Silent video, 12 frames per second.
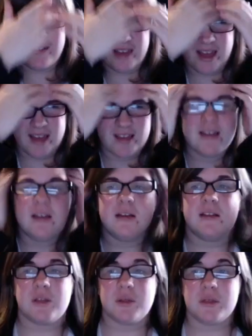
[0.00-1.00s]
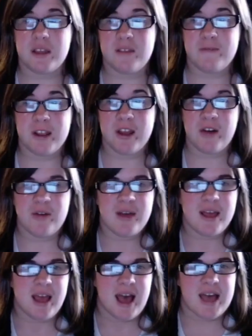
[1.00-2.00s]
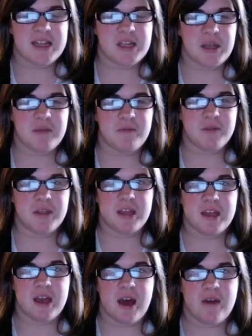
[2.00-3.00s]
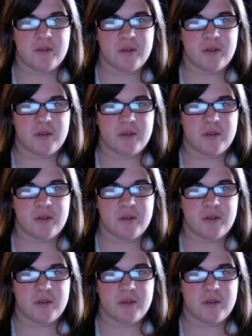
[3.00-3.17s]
Okay, so this video has a link for the uh,